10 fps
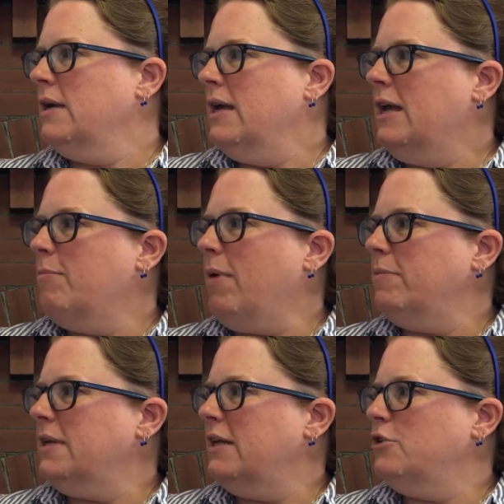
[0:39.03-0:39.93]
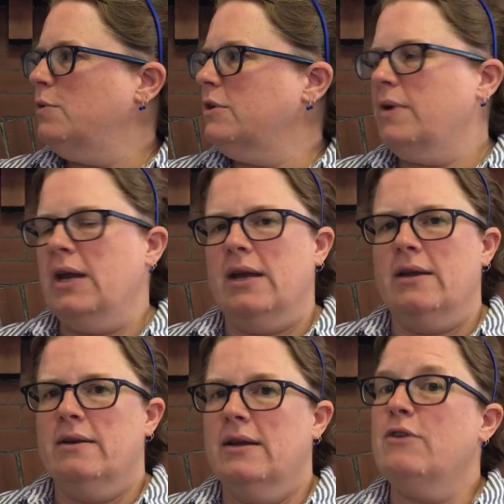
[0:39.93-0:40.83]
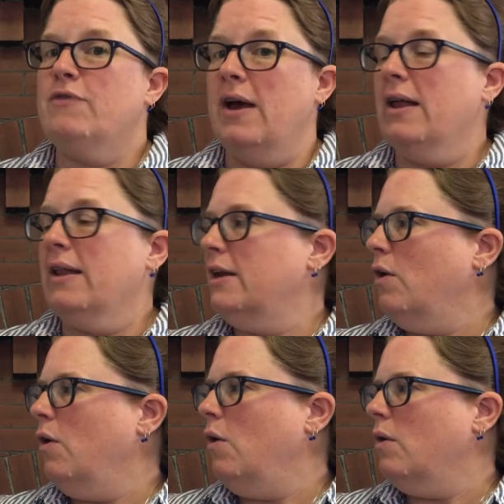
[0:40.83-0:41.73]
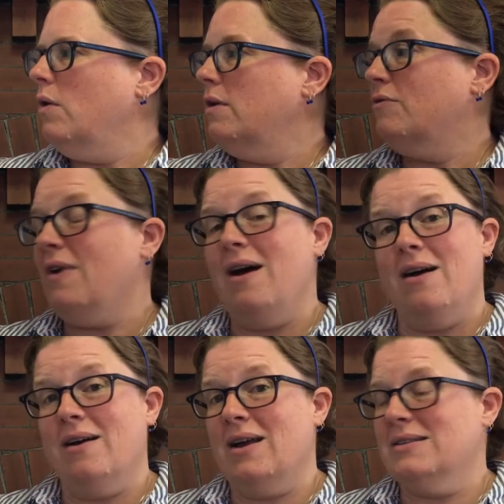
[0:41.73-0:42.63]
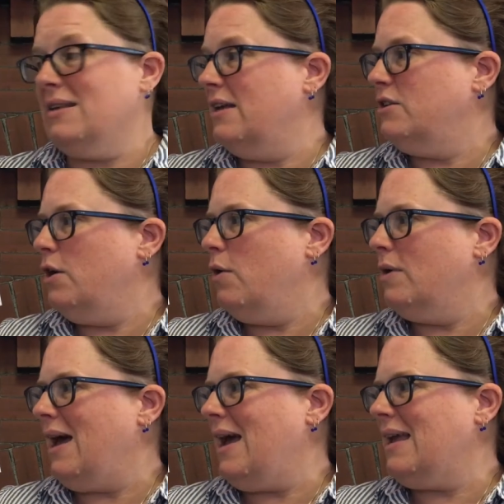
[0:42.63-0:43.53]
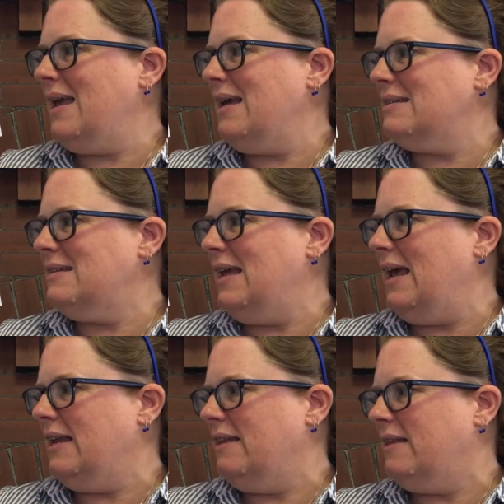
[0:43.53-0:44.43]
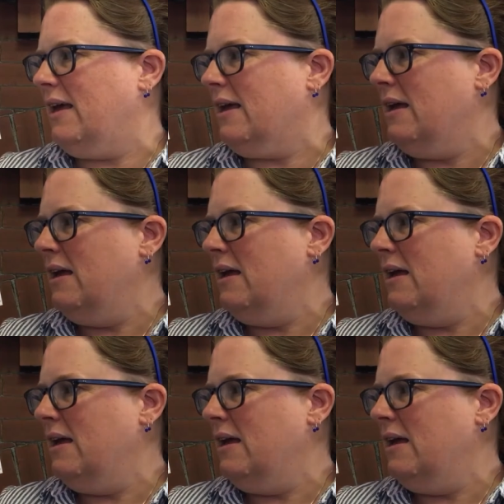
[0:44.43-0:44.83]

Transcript: He bumped into a tree. He fell in a hole. "Frog," said Toad, "I can't see anything.